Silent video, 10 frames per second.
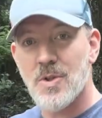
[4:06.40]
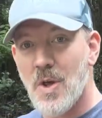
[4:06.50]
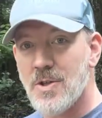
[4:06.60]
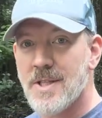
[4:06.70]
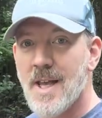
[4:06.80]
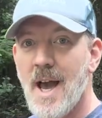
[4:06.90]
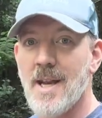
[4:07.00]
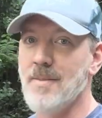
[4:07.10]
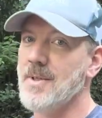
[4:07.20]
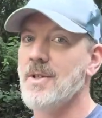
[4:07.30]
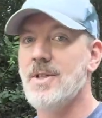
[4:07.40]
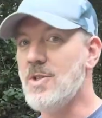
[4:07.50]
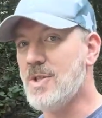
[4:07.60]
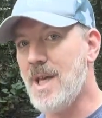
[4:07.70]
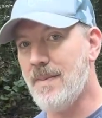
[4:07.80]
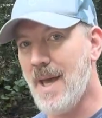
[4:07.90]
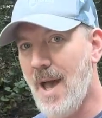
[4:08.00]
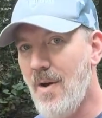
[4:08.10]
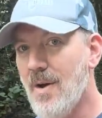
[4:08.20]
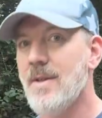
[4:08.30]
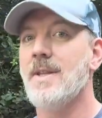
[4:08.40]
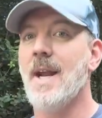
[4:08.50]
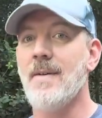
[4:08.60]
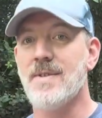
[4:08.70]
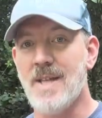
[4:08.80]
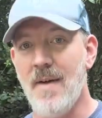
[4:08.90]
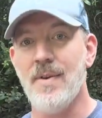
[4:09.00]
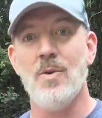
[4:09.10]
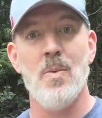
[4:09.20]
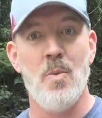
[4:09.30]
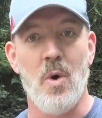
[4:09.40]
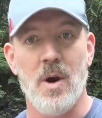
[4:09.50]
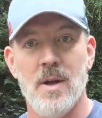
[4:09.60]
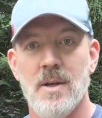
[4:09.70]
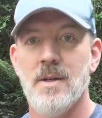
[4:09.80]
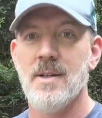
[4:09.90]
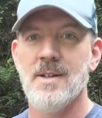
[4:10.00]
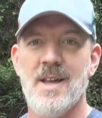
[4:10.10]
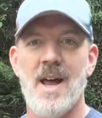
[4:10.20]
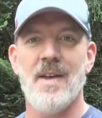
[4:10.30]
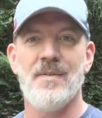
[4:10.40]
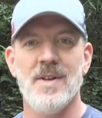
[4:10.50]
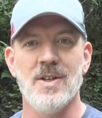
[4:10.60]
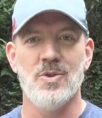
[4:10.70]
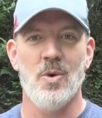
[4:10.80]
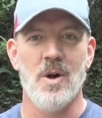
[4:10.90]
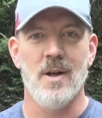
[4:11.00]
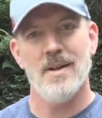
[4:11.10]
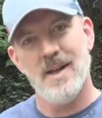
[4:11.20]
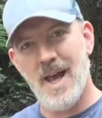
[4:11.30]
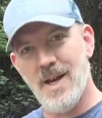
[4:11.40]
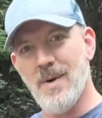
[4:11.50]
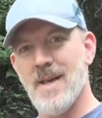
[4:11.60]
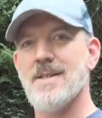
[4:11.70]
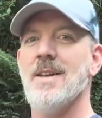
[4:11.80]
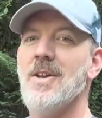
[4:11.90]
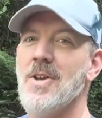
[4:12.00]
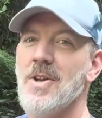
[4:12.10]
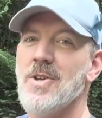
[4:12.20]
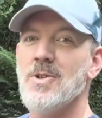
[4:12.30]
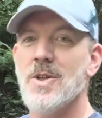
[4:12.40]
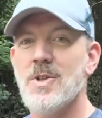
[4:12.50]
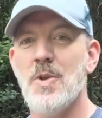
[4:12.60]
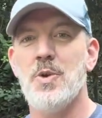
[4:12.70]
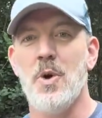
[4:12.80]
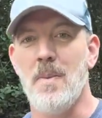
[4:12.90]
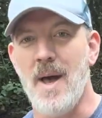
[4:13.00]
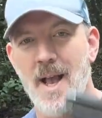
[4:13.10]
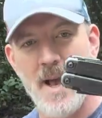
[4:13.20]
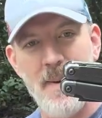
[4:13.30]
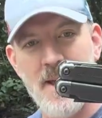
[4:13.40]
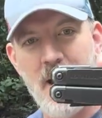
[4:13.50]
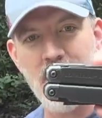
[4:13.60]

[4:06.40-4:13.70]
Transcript: those are the items. Did you keep count? Did I have 7 or more? God, I feel like Dora. Anyways, so let's go through them. I got my cutting